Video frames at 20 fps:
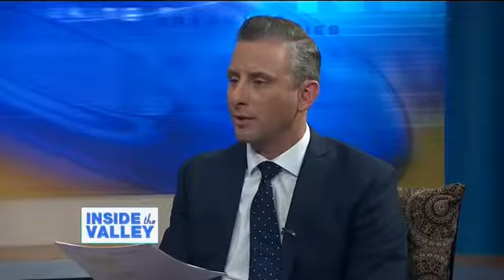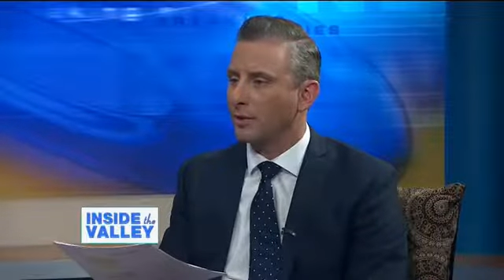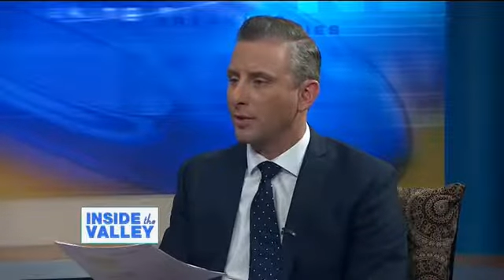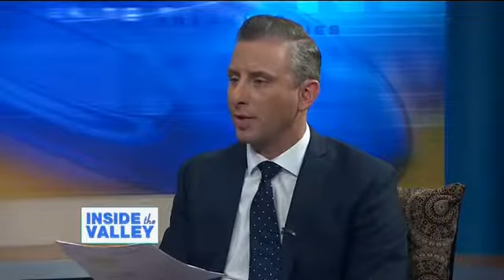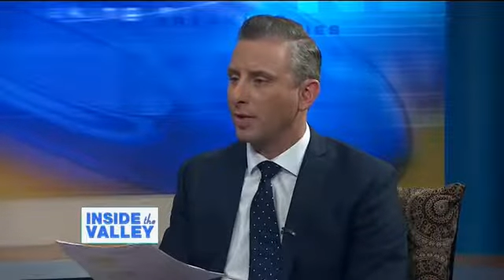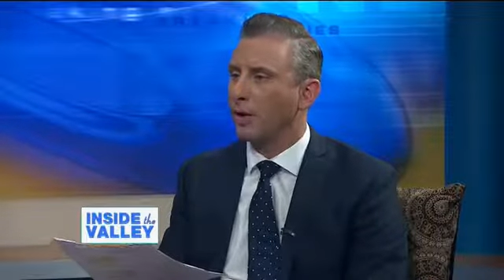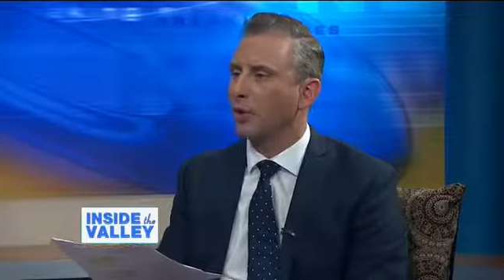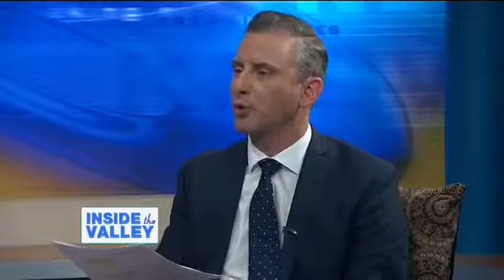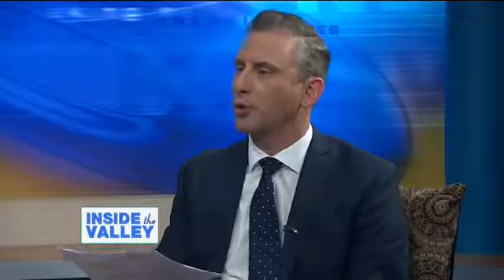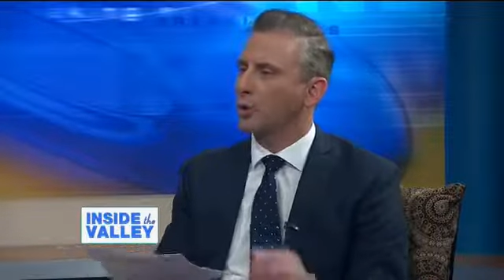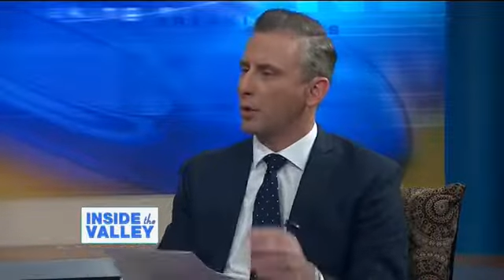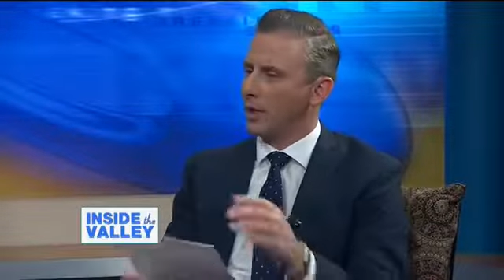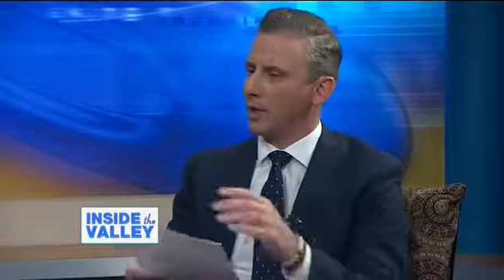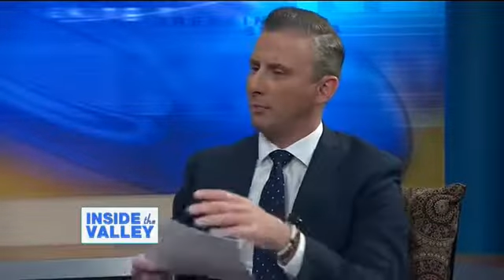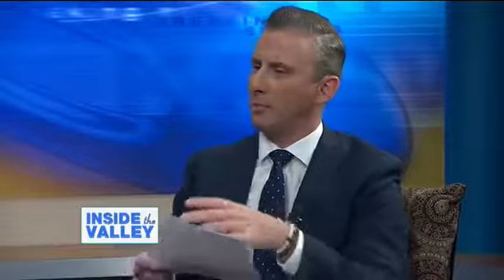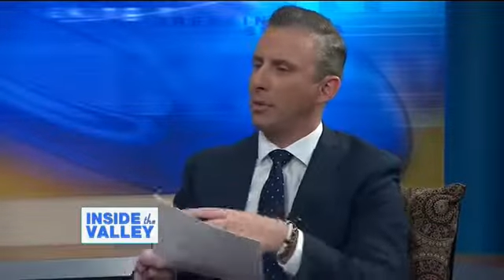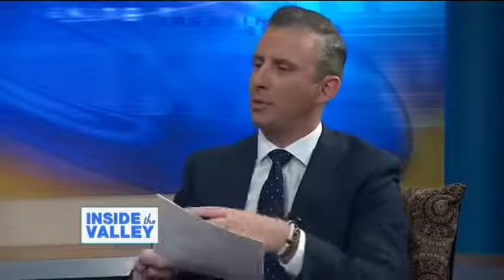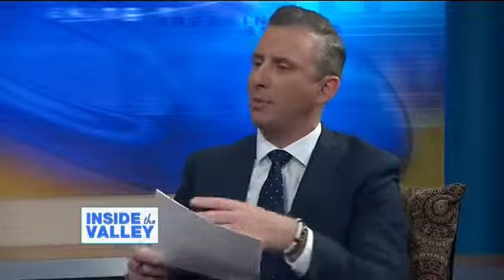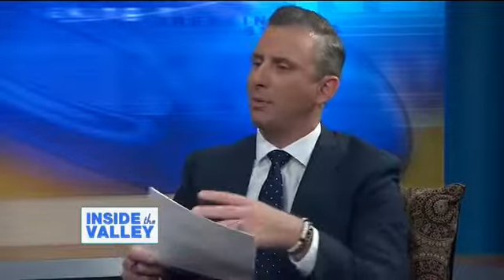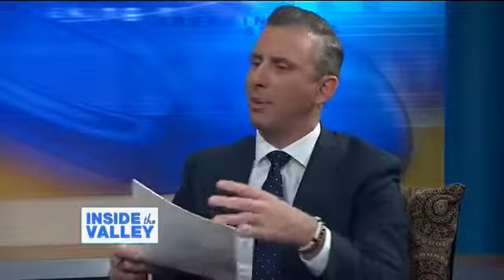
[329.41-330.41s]
Uh, and also,
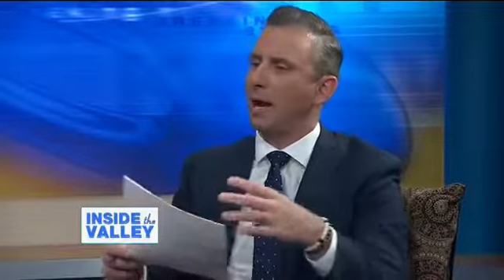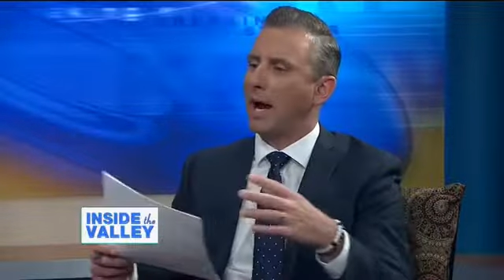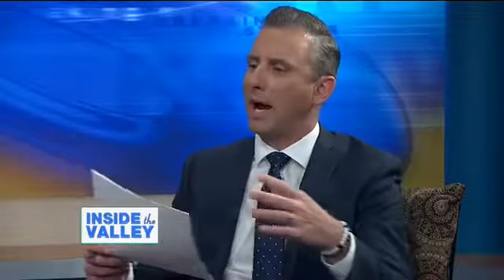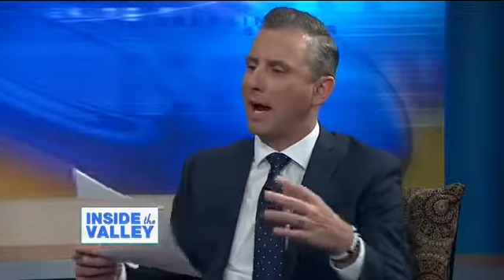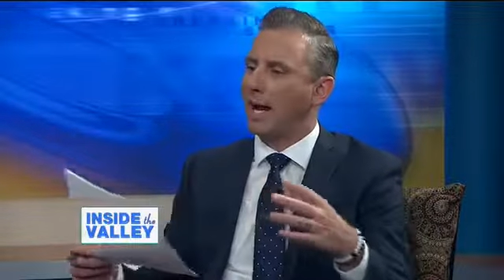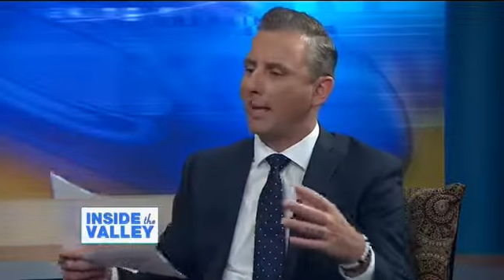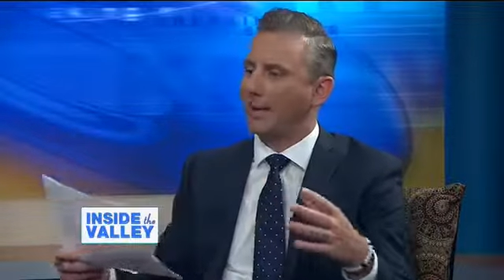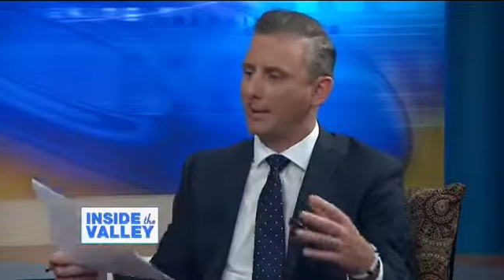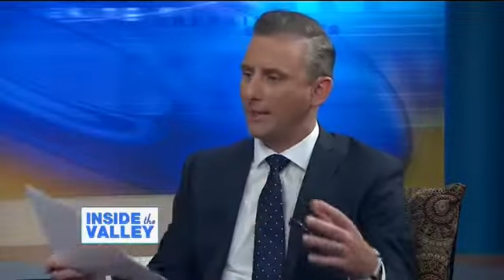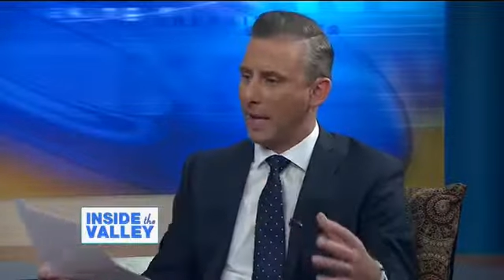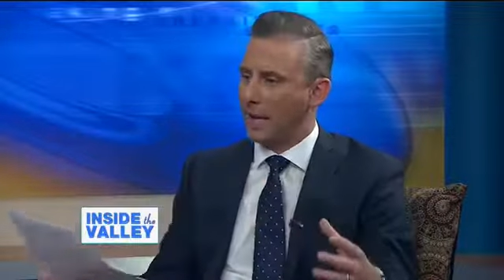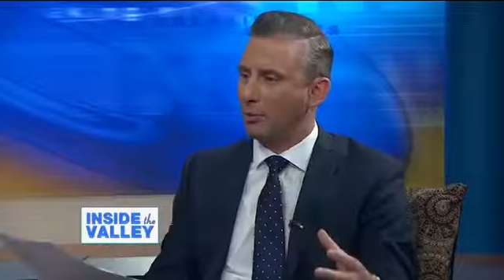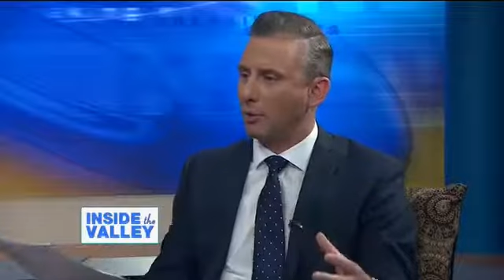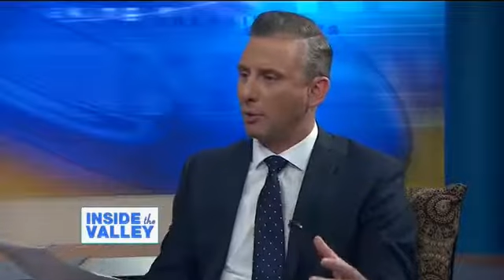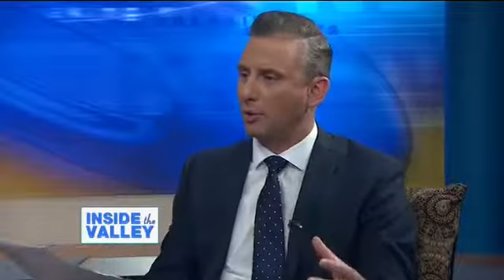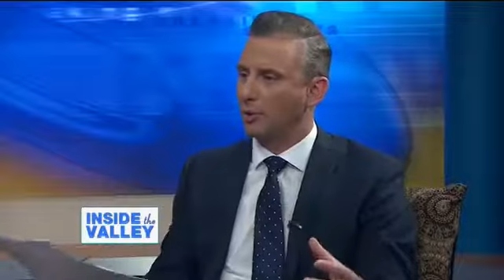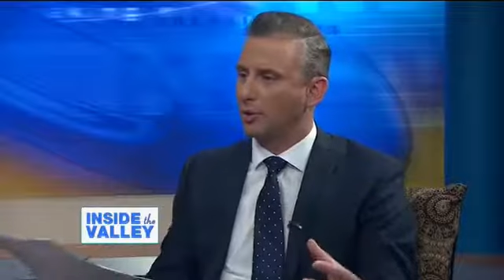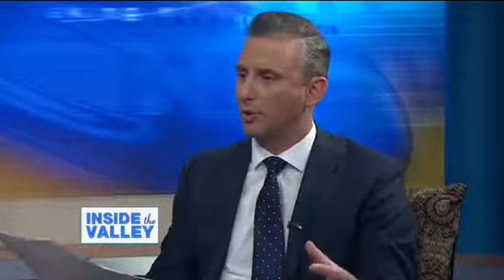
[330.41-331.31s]
can people buy tables?